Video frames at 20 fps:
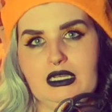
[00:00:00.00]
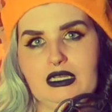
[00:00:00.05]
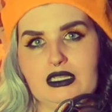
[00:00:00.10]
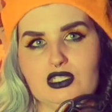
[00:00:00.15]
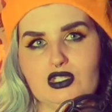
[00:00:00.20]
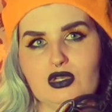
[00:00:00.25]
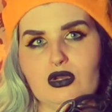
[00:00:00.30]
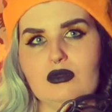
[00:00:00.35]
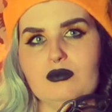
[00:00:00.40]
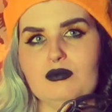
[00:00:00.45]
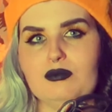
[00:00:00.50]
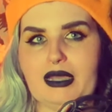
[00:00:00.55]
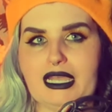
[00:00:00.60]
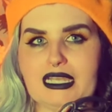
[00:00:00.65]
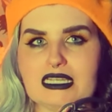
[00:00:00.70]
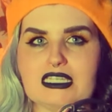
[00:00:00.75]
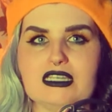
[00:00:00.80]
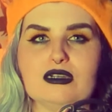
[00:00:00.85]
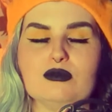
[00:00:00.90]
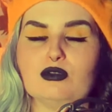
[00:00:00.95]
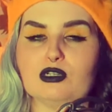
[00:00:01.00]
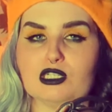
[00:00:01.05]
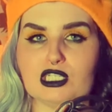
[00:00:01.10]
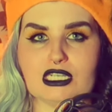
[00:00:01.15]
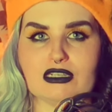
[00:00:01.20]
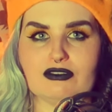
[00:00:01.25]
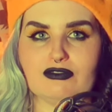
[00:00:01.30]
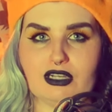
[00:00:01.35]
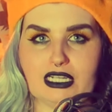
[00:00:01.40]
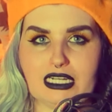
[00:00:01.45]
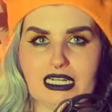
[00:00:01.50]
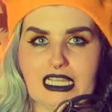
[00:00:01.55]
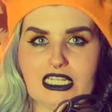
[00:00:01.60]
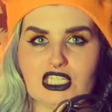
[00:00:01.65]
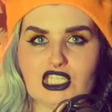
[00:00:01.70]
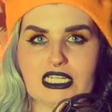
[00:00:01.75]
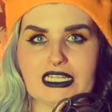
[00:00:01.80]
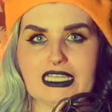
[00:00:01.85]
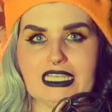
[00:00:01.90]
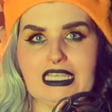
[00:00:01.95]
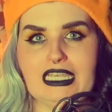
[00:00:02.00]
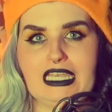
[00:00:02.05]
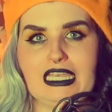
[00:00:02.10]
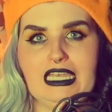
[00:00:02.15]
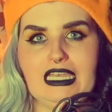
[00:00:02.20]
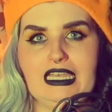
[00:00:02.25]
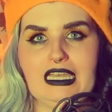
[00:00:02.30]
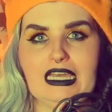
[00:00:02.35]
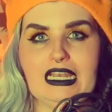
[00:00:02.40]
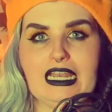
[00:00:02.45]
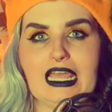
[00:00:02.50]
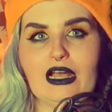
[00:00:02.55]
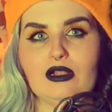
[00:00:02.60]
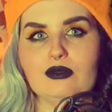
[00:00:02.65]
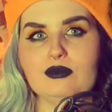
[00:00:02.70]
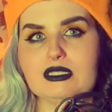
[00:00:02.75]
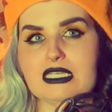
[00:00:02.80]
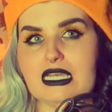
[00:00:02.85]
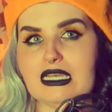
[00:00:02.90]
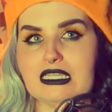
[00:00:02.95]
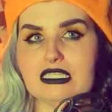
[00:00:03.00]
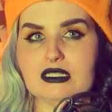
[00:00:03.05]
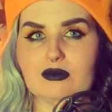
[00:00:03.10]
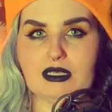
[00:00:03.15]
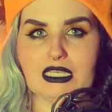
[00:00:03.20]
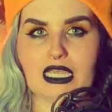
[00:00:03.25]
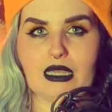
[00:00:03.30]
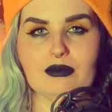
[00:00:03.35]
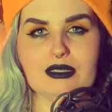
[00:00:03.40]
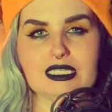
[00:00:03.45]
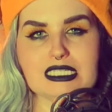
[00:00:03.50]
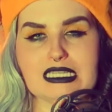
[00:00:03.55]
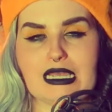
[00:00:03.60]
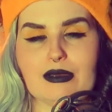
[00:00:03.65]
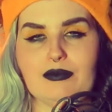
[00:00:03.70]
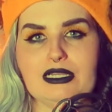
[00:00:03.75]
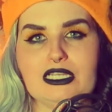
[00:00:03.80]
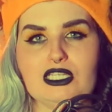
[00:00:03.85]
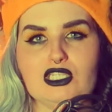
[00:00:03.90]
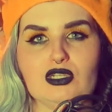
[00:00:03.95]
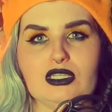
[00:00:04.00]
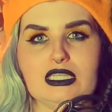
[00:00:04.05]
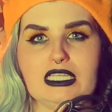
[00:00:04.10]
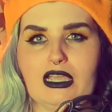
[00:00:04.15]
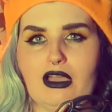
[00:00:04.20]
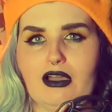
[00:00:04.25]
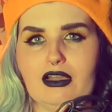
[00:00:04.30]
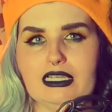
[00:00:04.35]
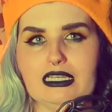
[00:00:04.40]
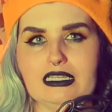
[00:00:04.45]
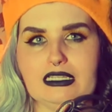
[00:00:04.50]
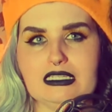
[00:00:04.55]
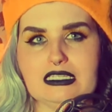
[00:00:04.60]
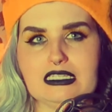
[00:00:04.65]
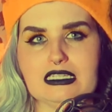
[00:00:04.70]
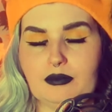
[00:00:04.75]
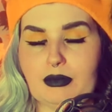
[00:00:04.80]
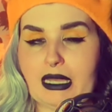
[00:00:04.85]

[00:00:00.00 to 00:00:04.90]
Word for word: John backed her project financially and helped her to become established on the island,